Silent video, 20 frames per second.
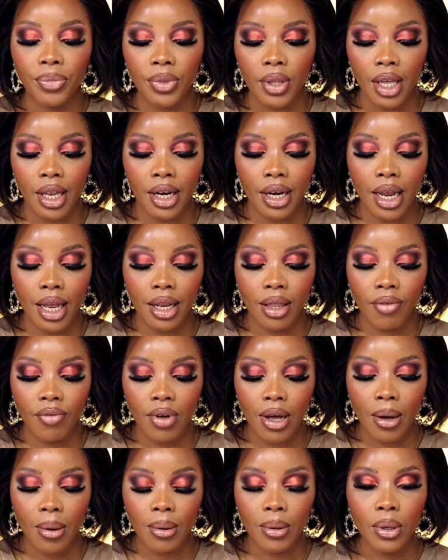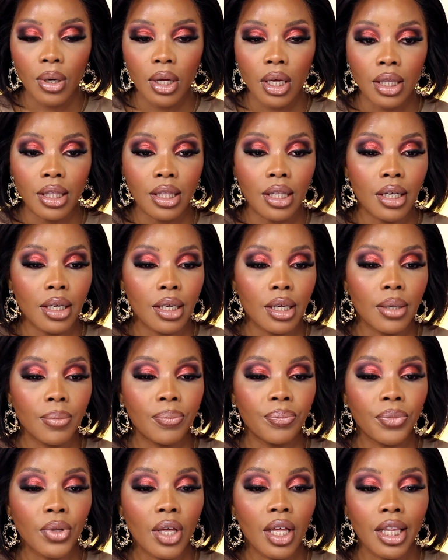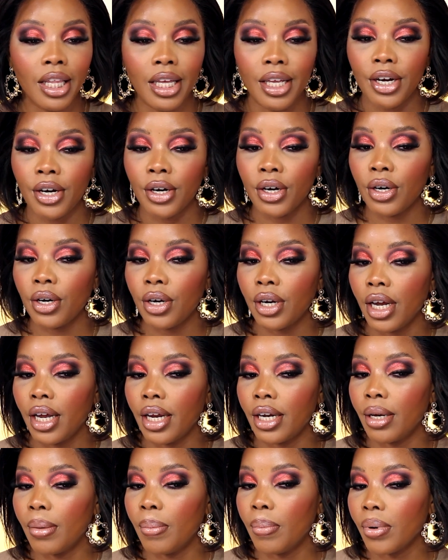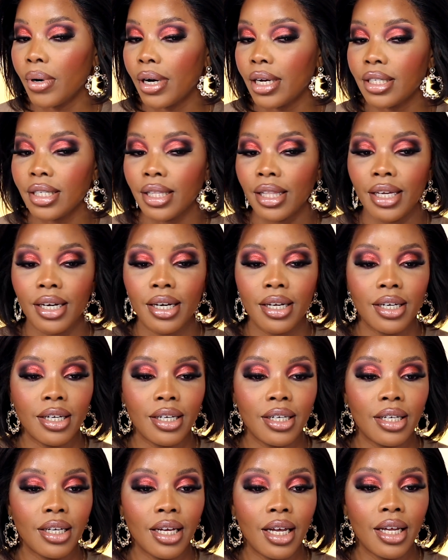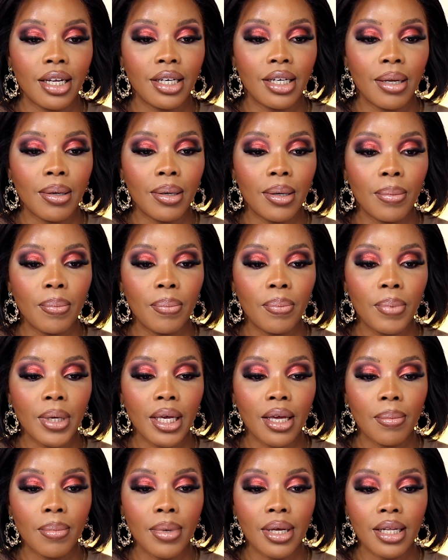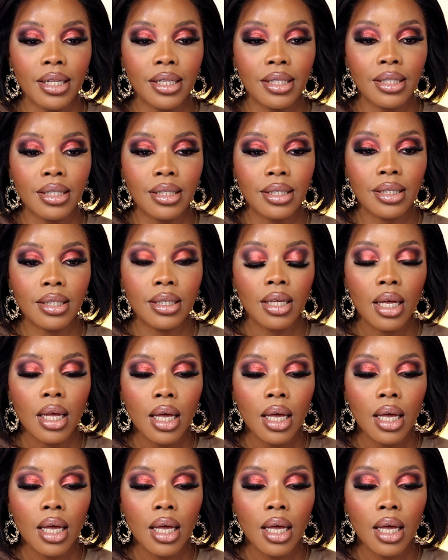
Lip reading: and I love how the glitter and the pressed glitter and the pigments,